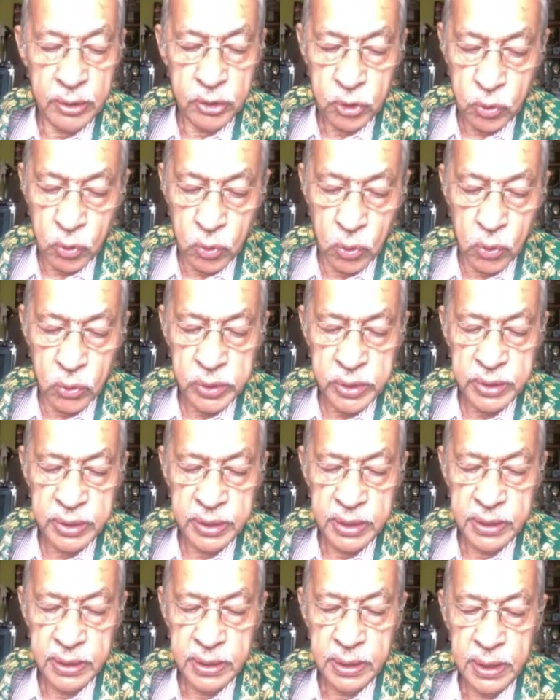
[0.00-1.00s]
quote,
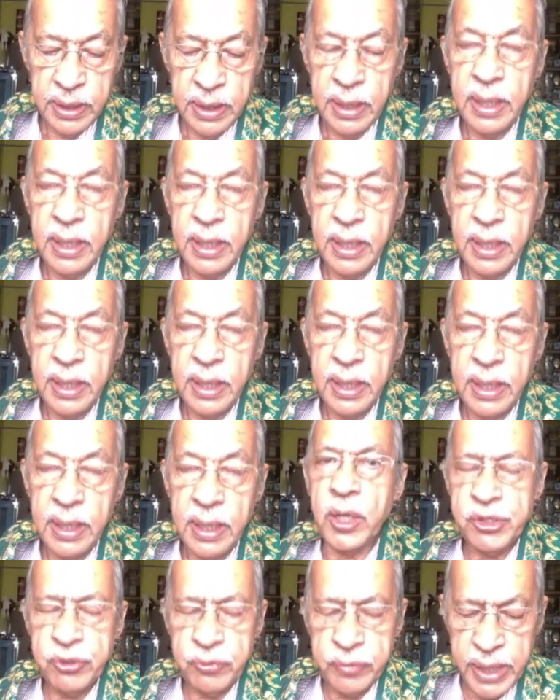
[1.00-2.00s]
I am
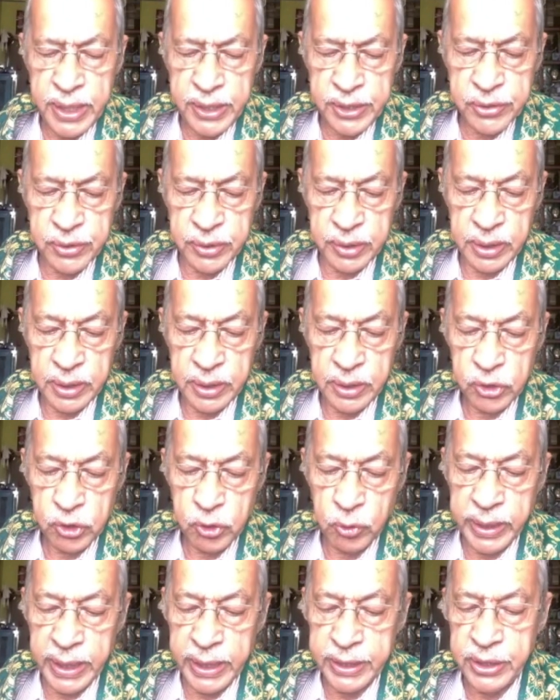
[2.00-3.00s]
fortunate
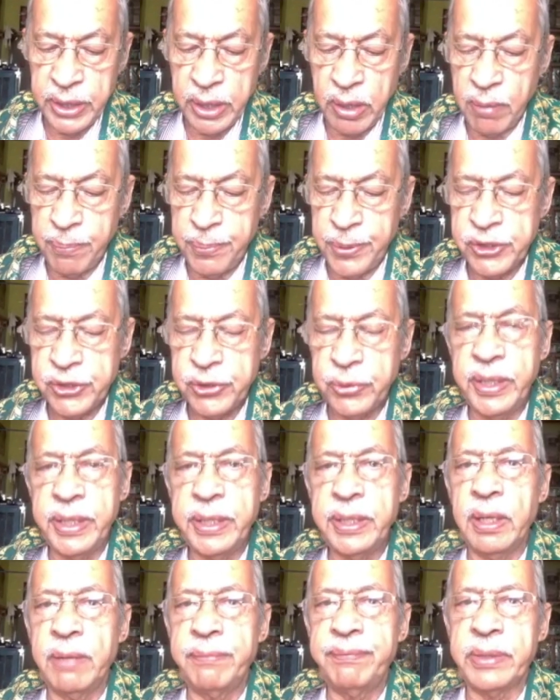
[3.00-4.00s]
to get the
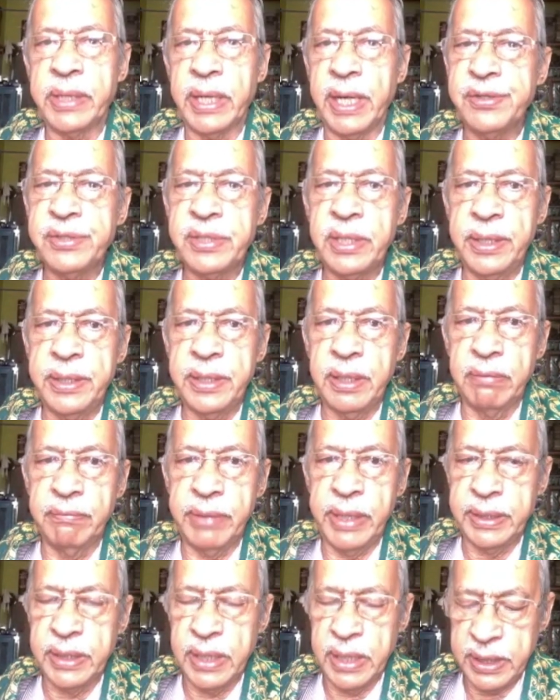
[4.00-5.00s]
opportunity of translating
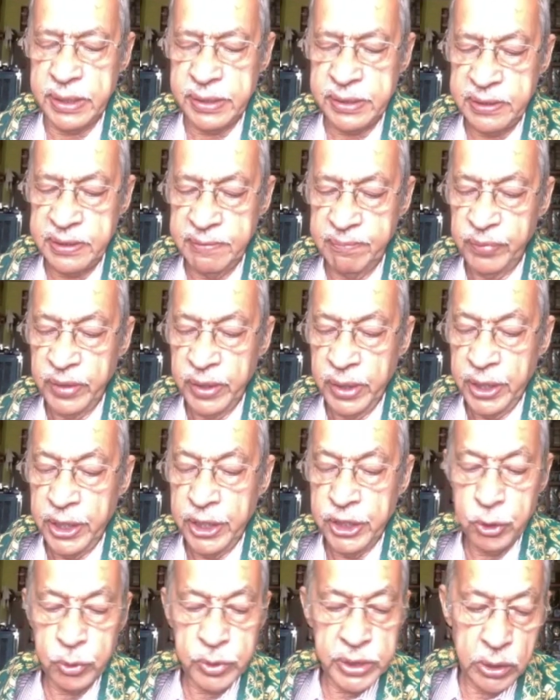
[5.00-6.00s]
Vedas
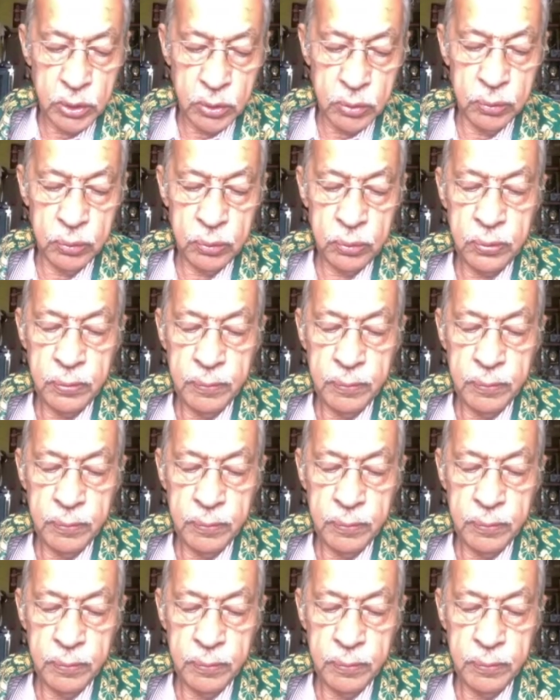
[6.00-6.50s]
into Telugu